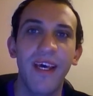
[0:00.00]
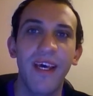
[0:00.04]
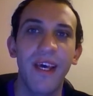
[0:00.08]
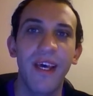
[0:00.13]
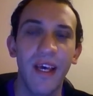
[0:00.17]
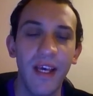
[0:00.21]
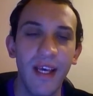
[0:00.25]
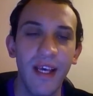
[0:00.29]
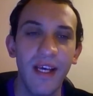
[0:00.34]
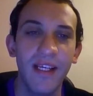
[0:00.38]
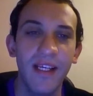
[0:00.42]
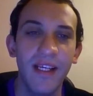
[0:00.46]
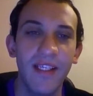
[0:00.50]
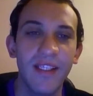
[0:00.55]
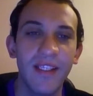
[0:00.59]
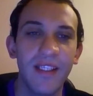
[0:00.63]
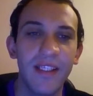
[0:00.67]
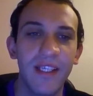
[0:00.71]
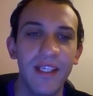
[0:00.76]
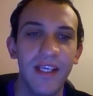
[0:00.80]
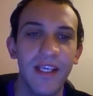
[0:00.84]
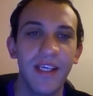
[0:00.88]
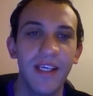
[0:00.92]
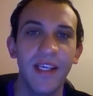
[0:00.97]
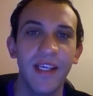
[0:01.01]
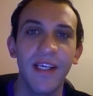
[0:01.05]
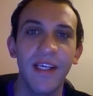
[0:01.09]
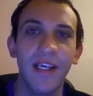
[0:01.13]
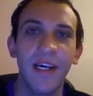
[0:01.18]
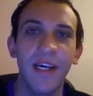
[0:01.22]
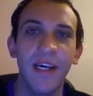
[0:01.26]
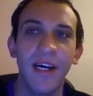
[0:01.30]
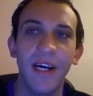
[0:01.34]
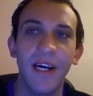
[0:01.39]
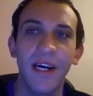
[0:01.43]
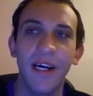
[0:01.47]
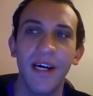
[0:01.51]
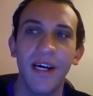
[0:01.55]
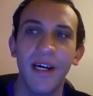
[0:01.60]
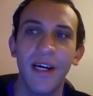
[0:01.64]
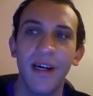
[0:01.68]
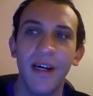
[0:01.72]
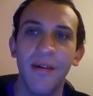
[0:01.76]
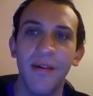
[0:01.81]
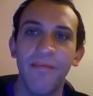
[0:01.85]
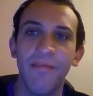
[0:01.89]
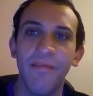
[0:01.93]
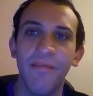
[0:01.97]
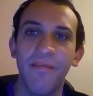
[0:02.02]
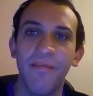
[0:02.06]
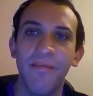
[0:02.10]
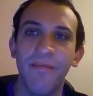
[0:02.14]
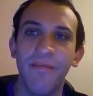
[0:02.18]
He is a